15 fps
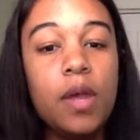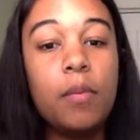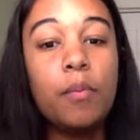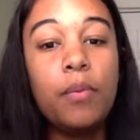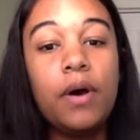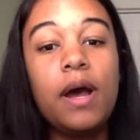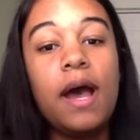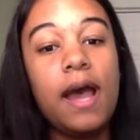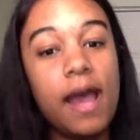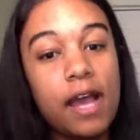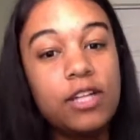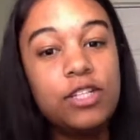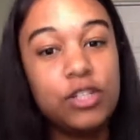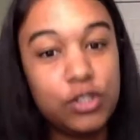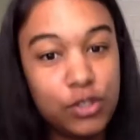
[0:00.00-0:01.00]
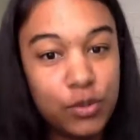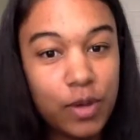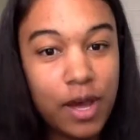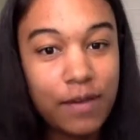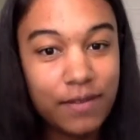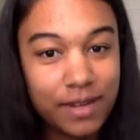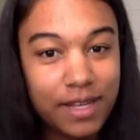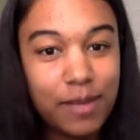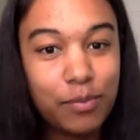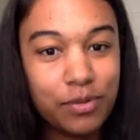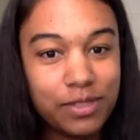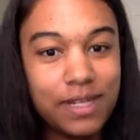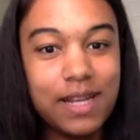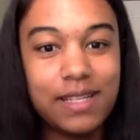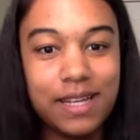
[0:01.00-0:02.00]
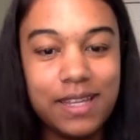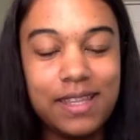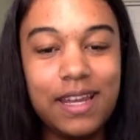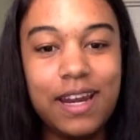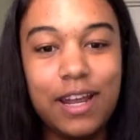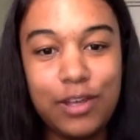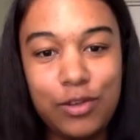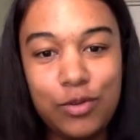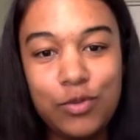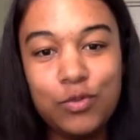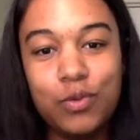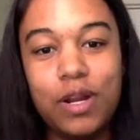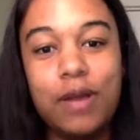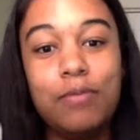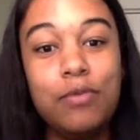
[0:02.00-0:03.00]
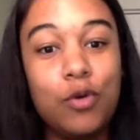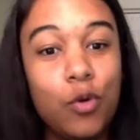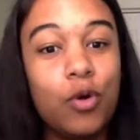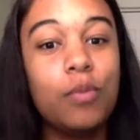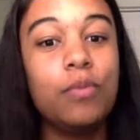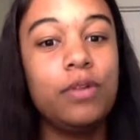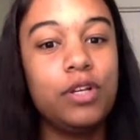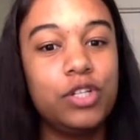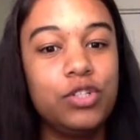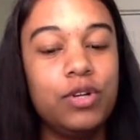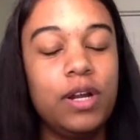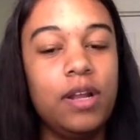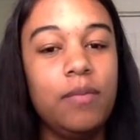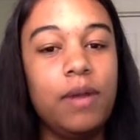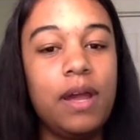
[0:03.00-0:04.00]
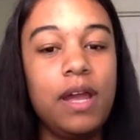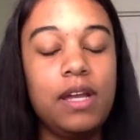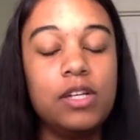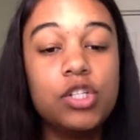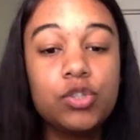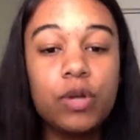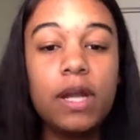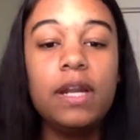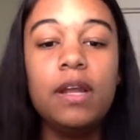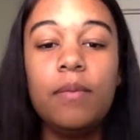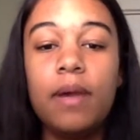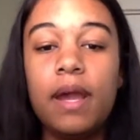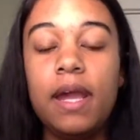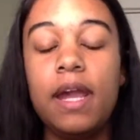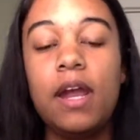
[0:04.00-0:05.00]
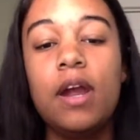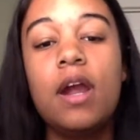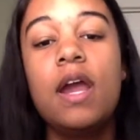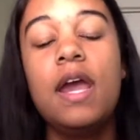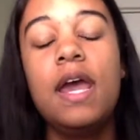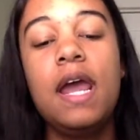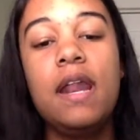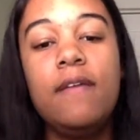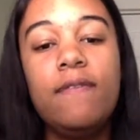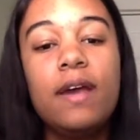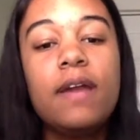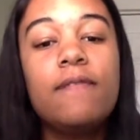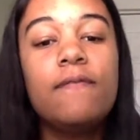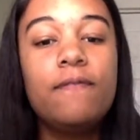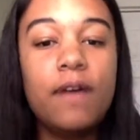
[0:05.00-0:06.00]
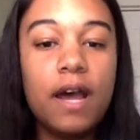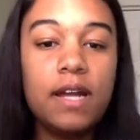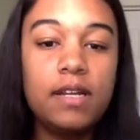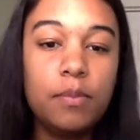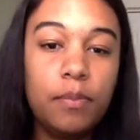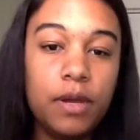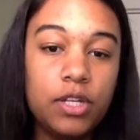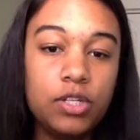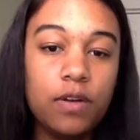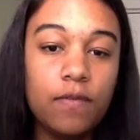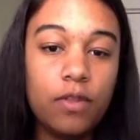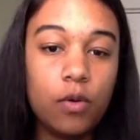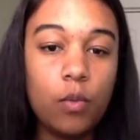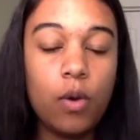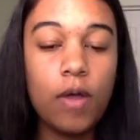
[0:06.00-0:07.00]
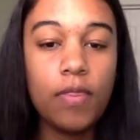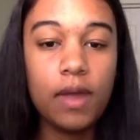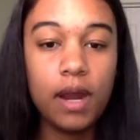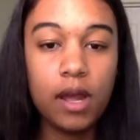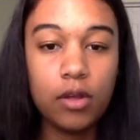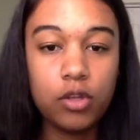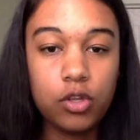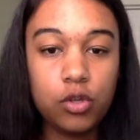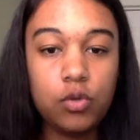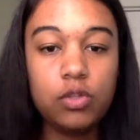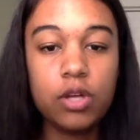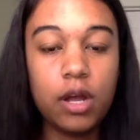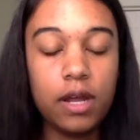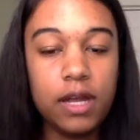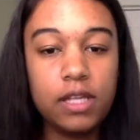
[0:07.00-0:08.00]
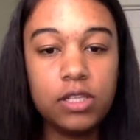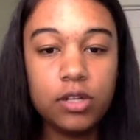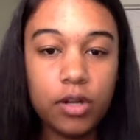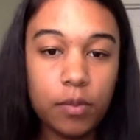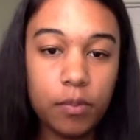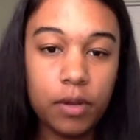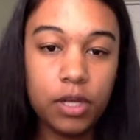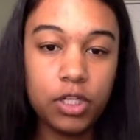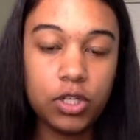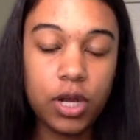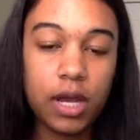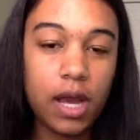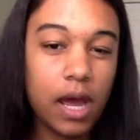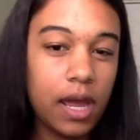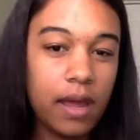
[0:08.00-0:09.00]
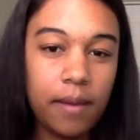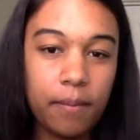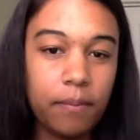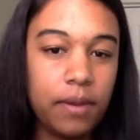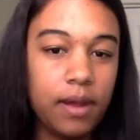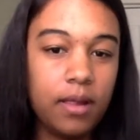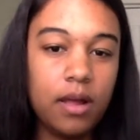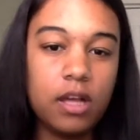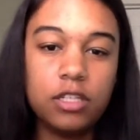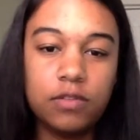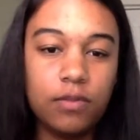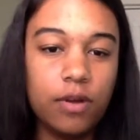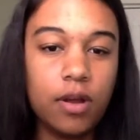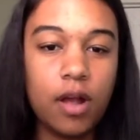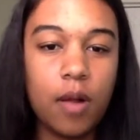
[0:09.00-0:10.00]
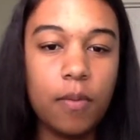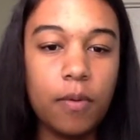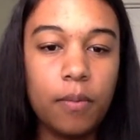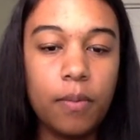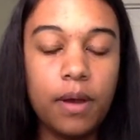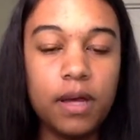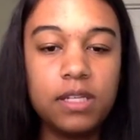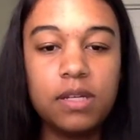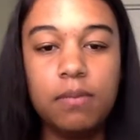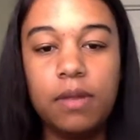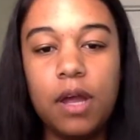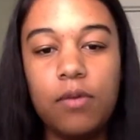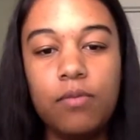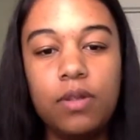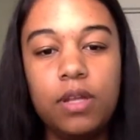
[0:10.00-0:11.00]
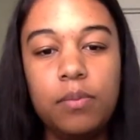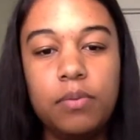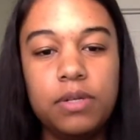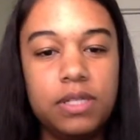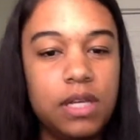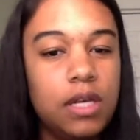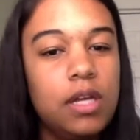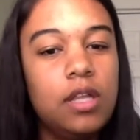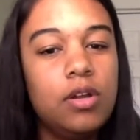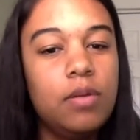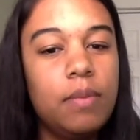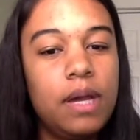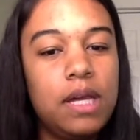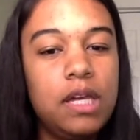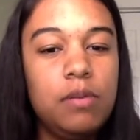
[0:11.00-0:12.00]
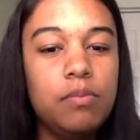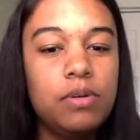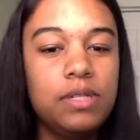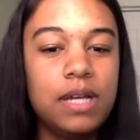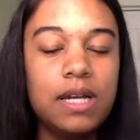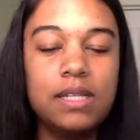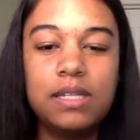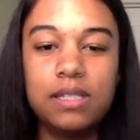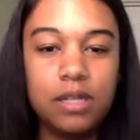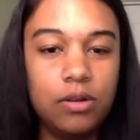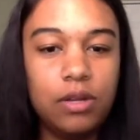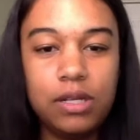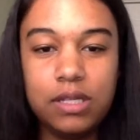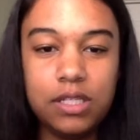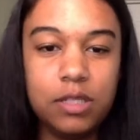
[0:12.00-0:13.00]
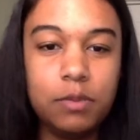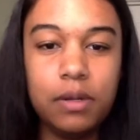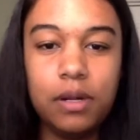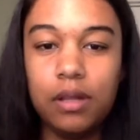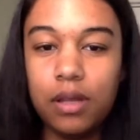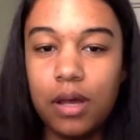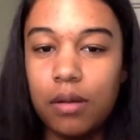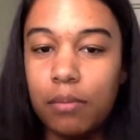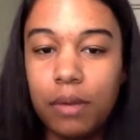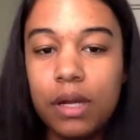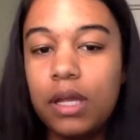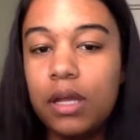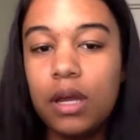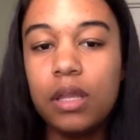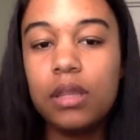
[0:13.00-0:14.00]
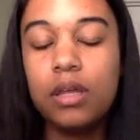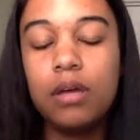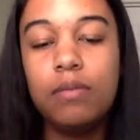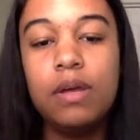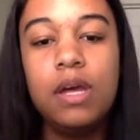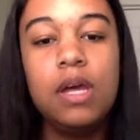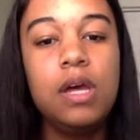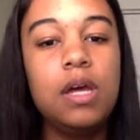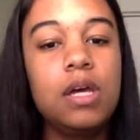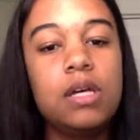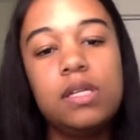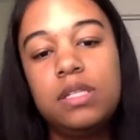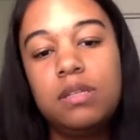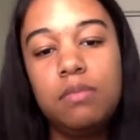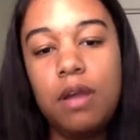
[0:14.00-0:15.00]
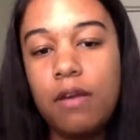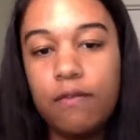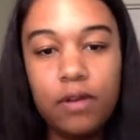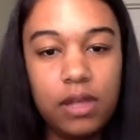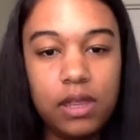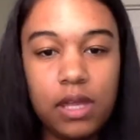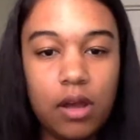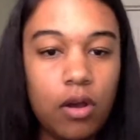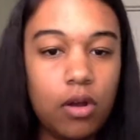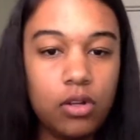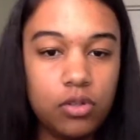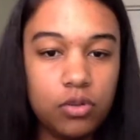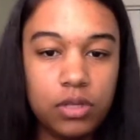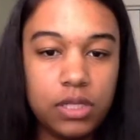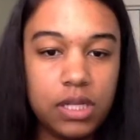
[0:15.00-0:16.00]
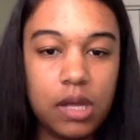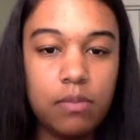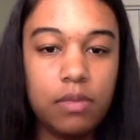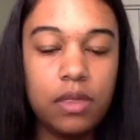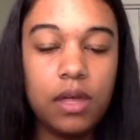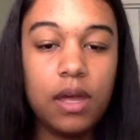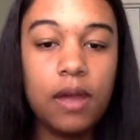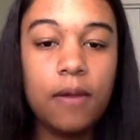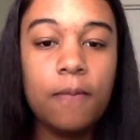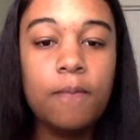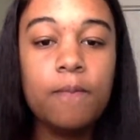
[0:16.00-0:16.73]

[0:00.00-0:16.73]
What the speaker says: But I actually do have a heat protectant that I use when I'm normally straightening my hair. And if I can find a picture of the one that I'll use, I'll insert a picture. I got it at Big Lots for a couple bucks. I'm not really particular in my heat protectants. I don't like to spend a lot of money on them because to me I find that they all do the same thing.